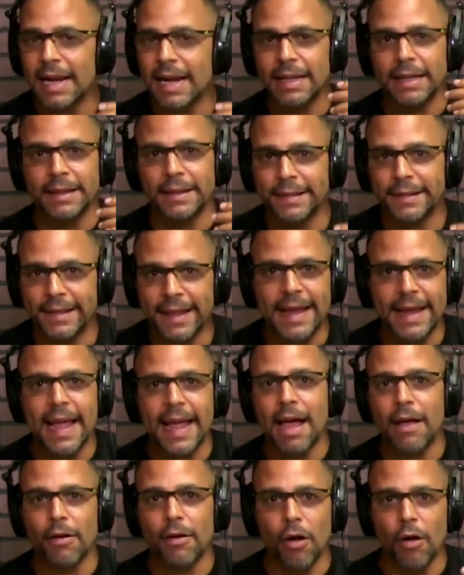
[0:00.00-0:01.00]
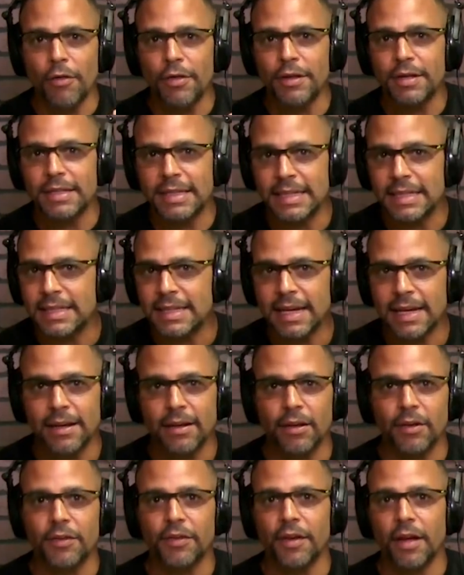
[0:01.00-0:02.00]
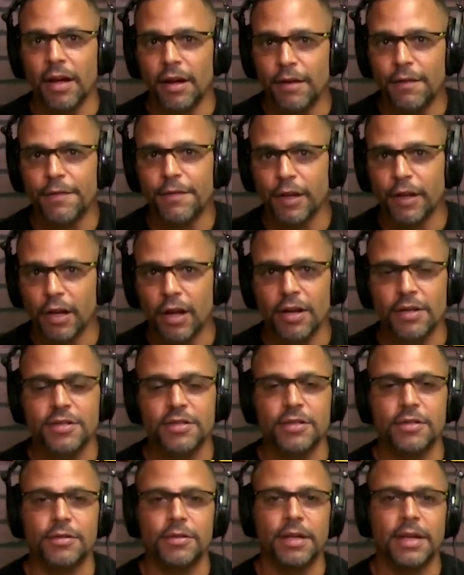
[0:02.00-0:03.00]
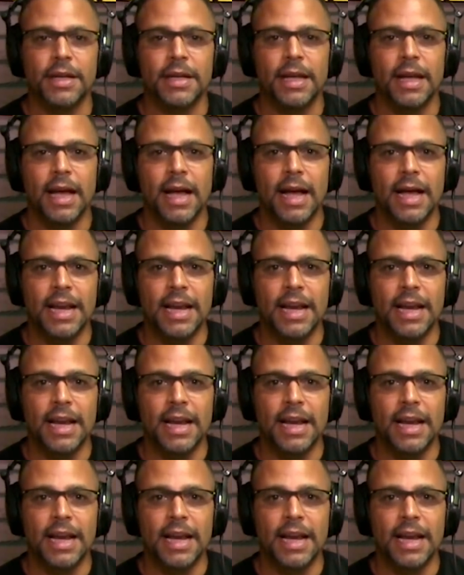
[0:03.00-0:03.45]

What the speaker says: kind of lay out all the details of the lawsuit